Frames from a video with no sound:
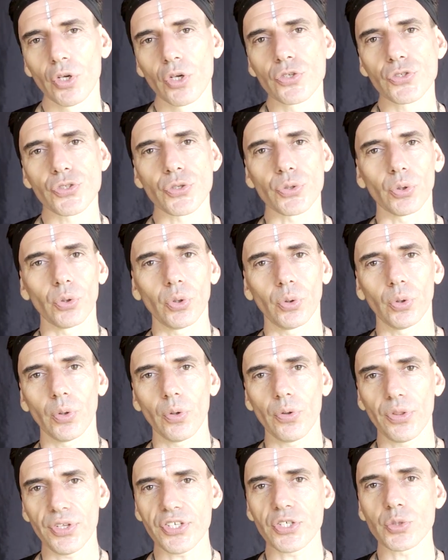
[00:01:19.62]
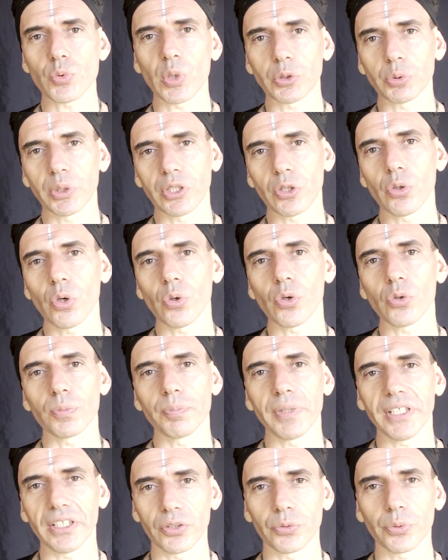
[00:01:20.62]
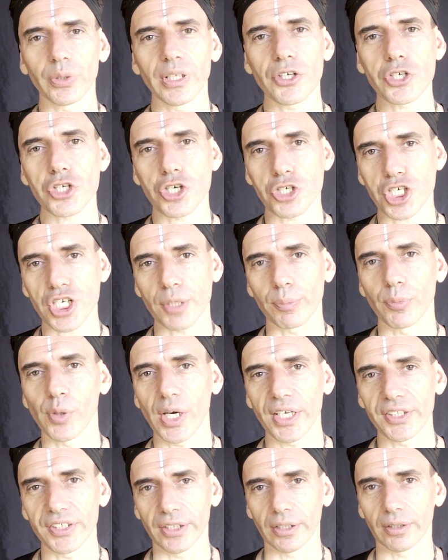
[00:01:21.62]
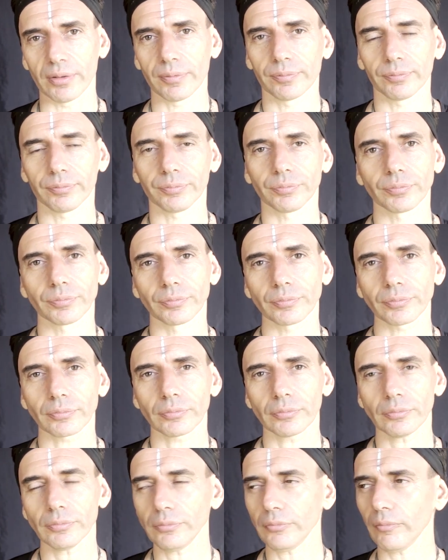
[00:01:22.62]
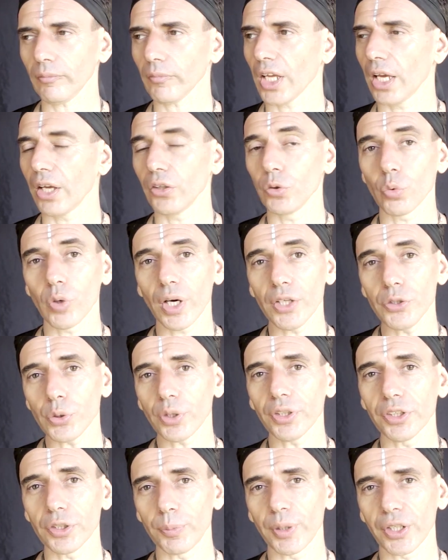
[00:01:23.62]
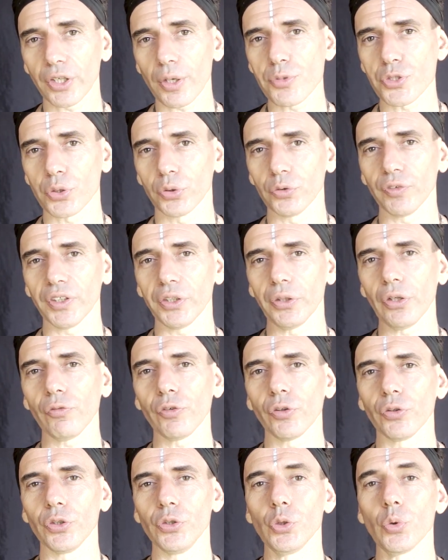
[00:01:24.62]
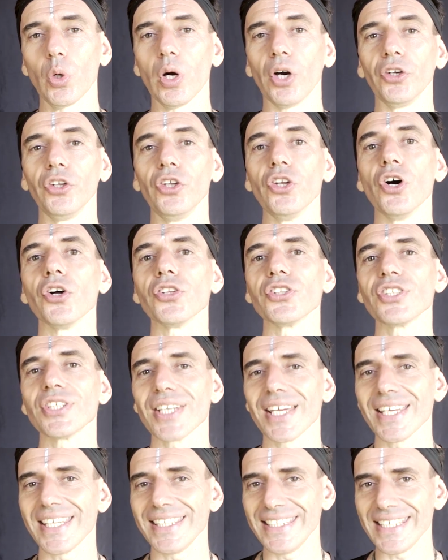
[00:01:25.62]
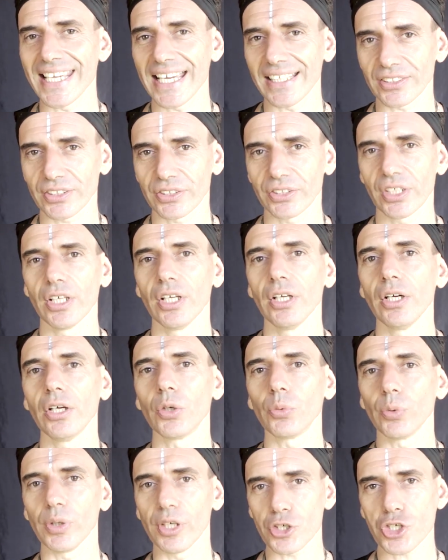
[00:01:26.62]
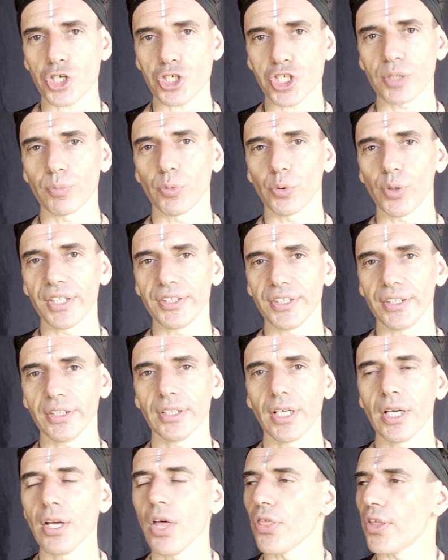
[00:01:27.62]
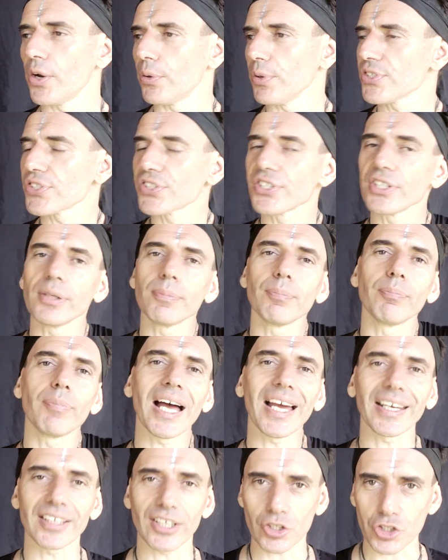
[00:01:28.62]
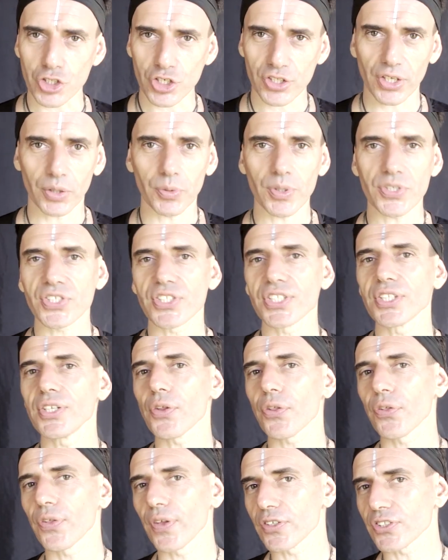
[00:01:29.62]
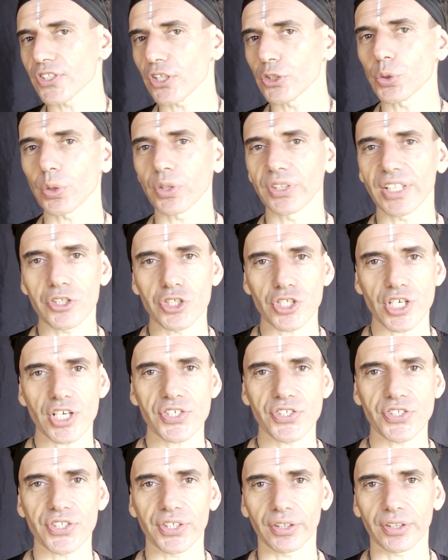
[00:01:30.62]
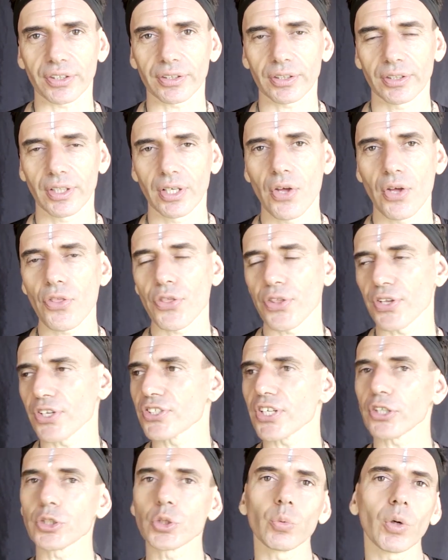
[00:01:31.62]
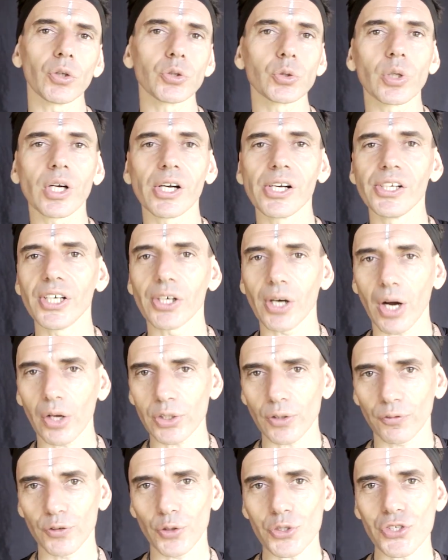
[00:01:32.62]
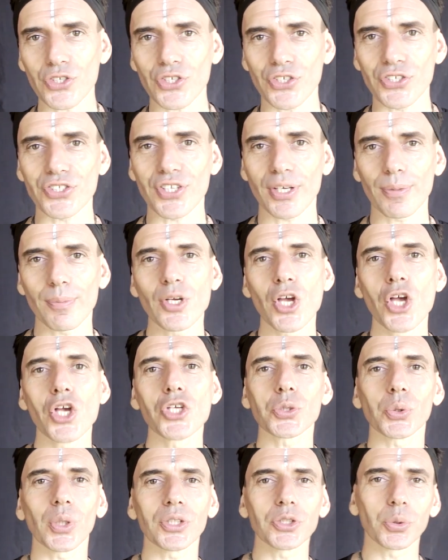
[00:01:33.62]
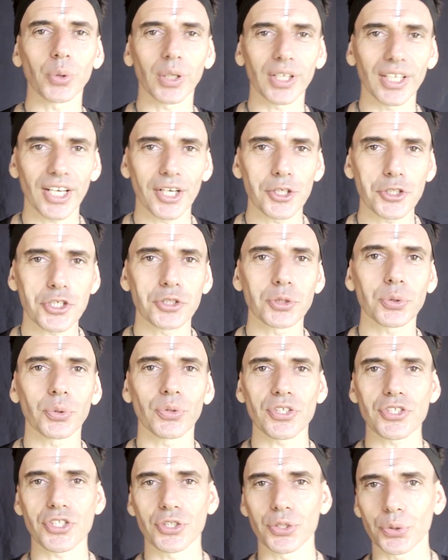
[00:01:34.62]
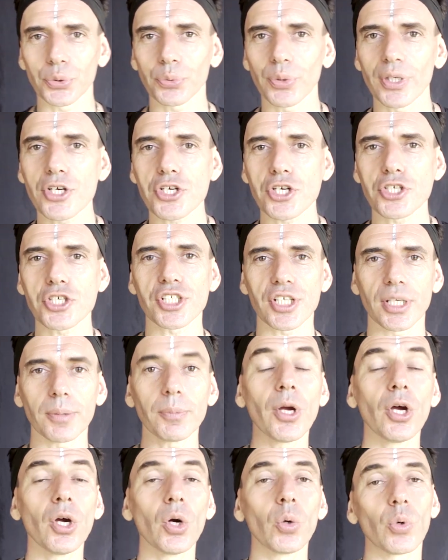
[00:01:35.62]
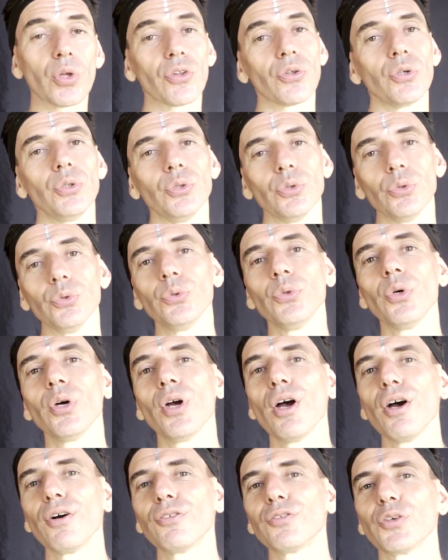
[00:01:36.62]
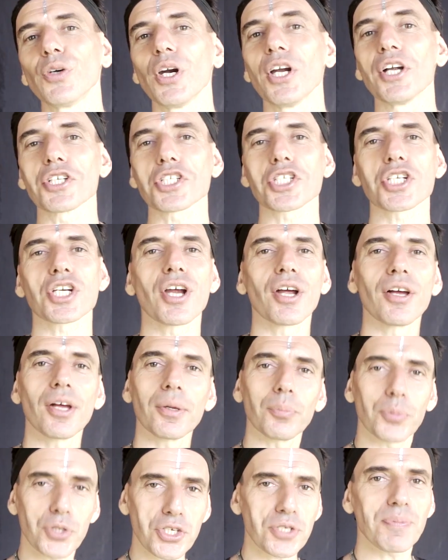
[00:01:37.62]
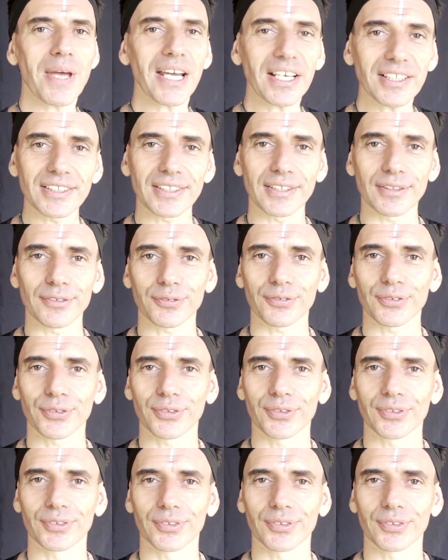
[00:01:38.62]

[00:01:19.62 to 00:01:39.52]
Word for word: So this is what we call being relationship ready. And when you are in the breakup zone, very often you are not yet relationship ready. There is still baggage, there is still things that you are digesting, things that you want to clear out of your system so that you engage into this new relationship with a new, fresh perspective.